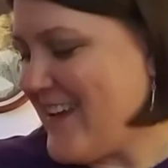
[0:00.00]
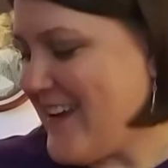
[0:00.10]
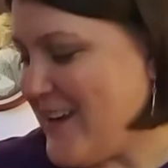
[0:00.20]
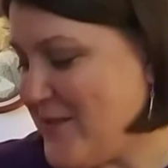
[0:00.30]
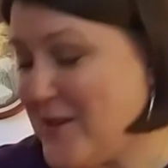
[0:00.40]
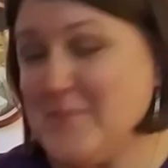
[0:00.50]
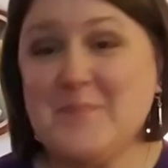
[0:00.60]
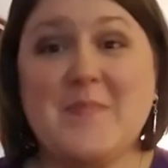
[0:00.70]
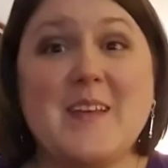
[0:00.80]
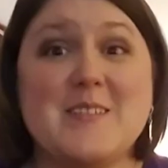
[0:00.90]
Anyway,
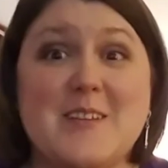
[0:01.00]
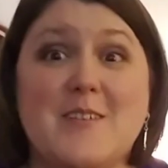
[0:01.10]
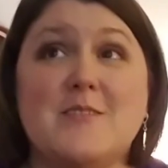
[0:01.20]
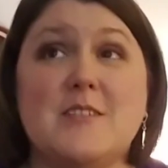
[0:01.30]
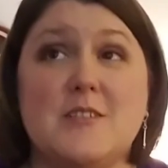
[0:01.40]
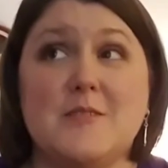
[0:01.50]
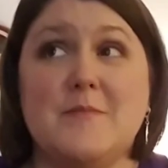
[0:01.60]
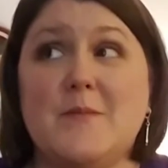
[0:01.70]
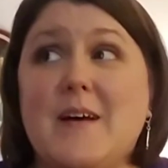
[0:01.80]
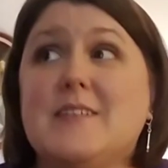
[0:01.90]
so Stitches
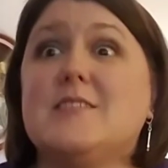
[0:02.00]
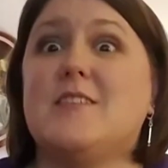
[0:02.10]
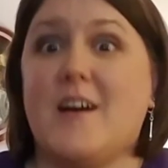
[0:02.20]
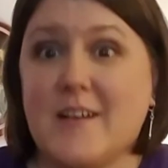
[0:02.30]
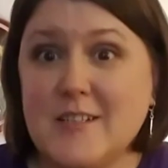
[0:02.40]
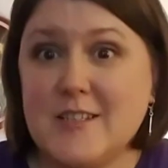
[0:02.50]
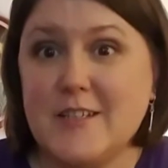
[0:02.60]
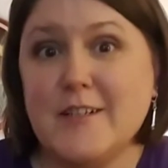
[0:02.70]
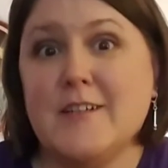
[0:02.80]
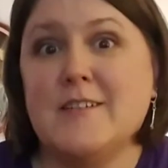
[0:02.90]
Midwest, August
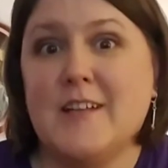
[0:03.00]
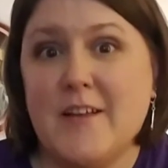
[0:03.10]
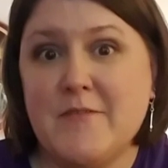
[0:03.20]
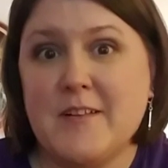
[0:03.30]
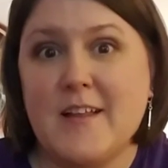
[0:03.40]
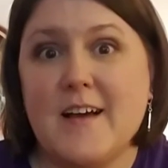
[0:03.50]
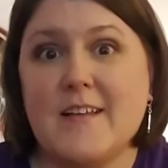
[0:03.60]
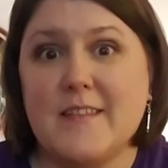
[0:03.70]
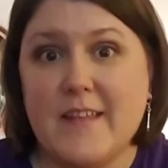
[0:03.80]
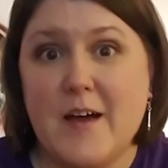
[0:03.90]
3rd, 11 o'clock,
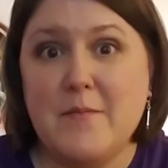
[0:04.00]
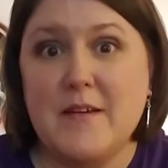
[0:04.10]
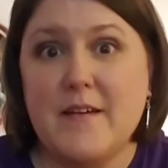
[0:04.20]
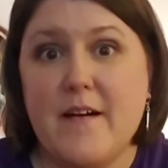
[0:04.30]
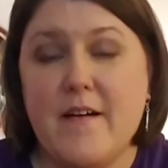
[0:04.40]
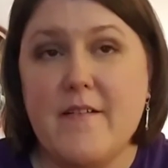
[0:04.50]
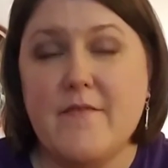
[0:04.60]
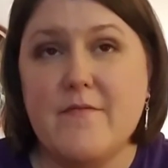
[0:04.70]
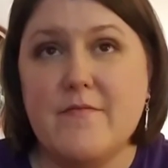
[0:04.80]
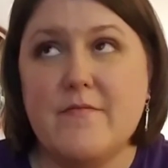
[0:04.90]
lobby of